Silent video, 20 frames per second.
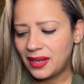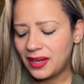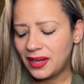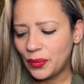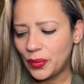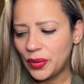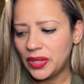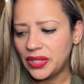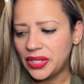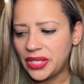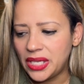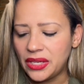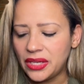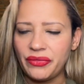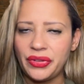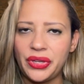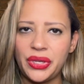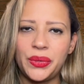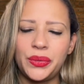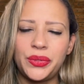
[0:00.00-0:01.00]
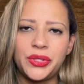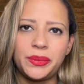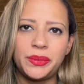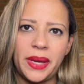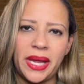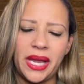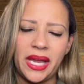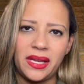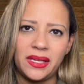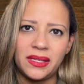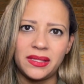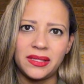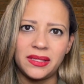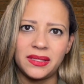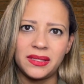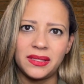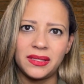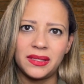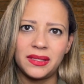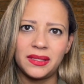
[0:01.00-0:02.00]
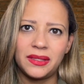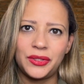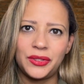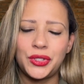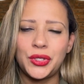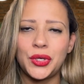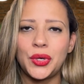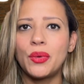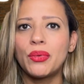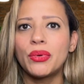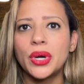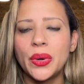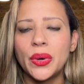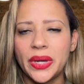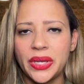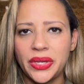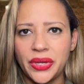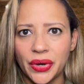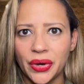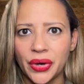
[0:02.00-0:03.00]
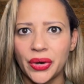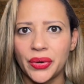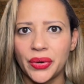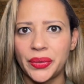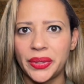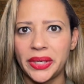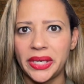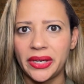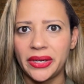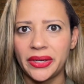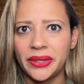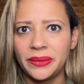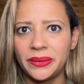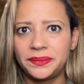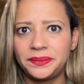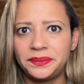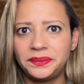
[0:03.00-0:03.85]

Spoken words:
will give you space to grow in your career.